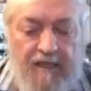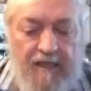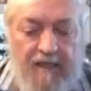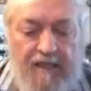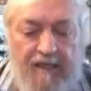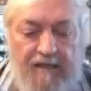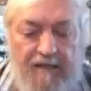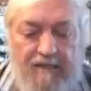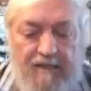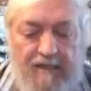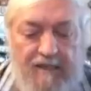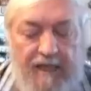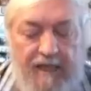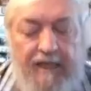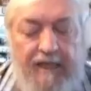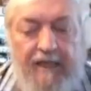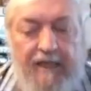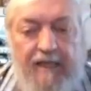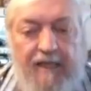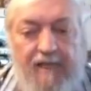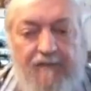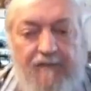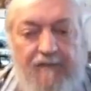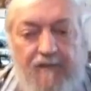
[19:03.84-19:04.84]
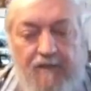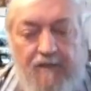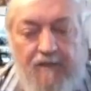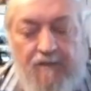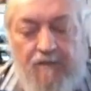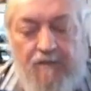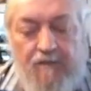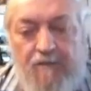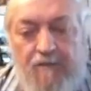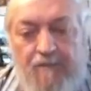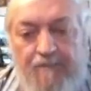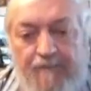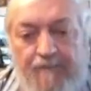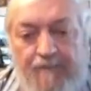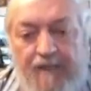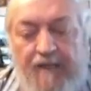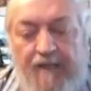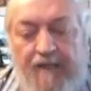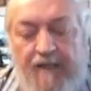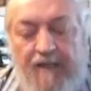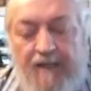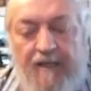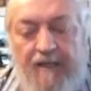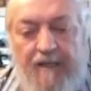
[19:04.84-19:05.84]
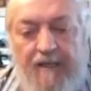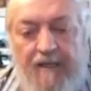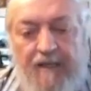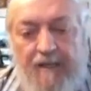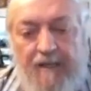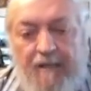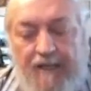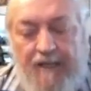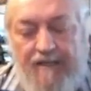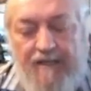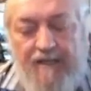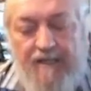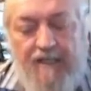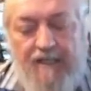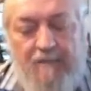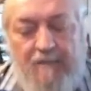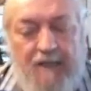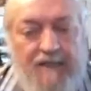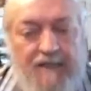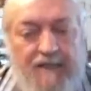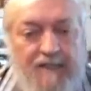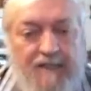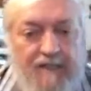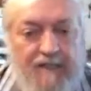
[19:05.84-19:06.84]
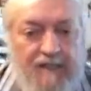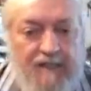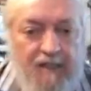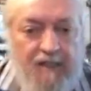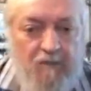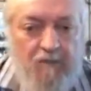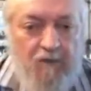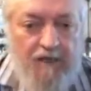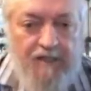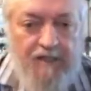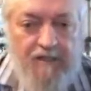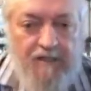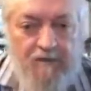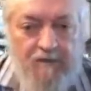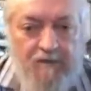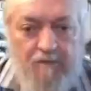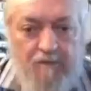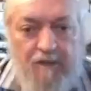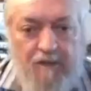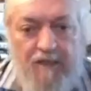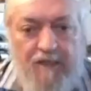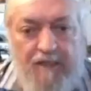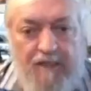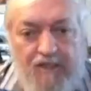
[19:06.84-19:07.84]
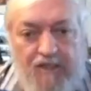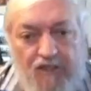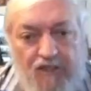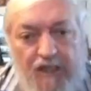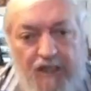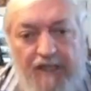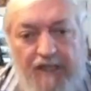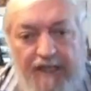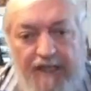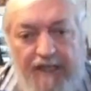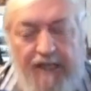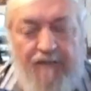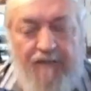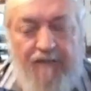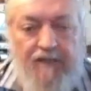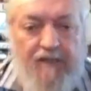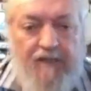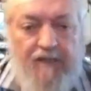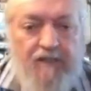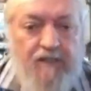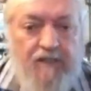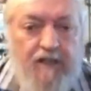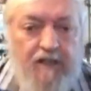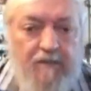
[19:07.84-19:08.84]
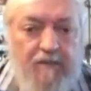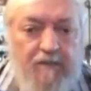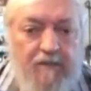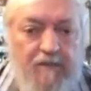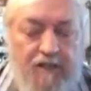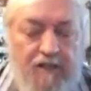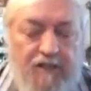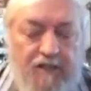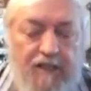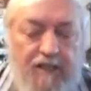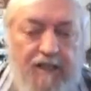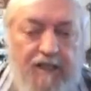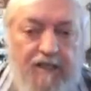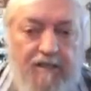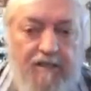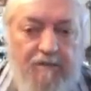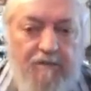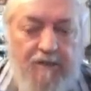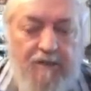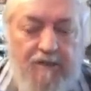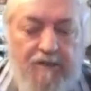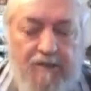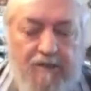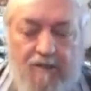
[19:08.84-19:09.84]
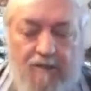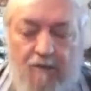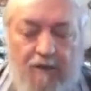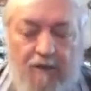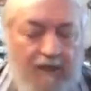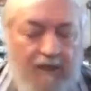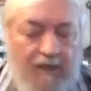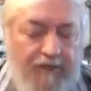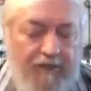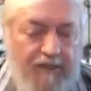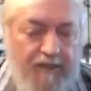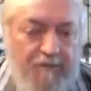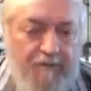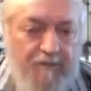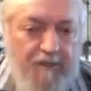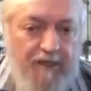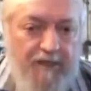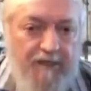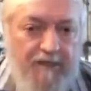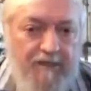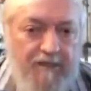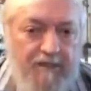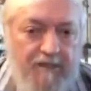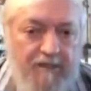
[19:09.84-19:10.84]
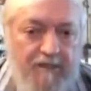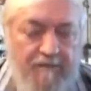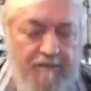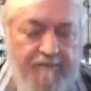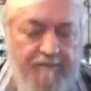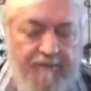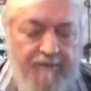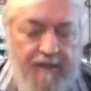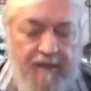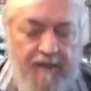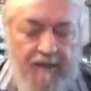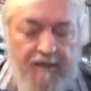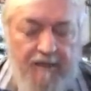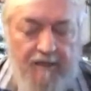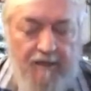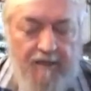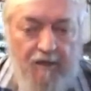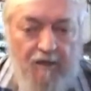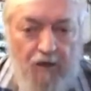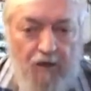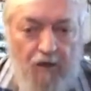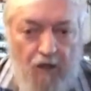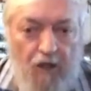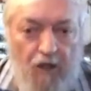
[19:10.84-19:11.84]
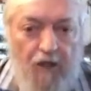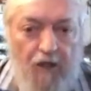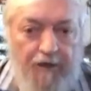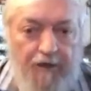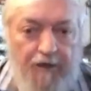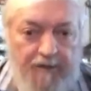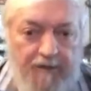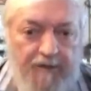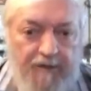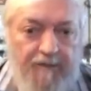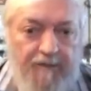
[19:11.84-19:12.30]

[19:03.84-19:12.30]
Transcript: I was lucky enough to do about 6 months, I think it was, with the Israeli Navy in Sharm el-Sheikh, which was a wonderful experience. You learn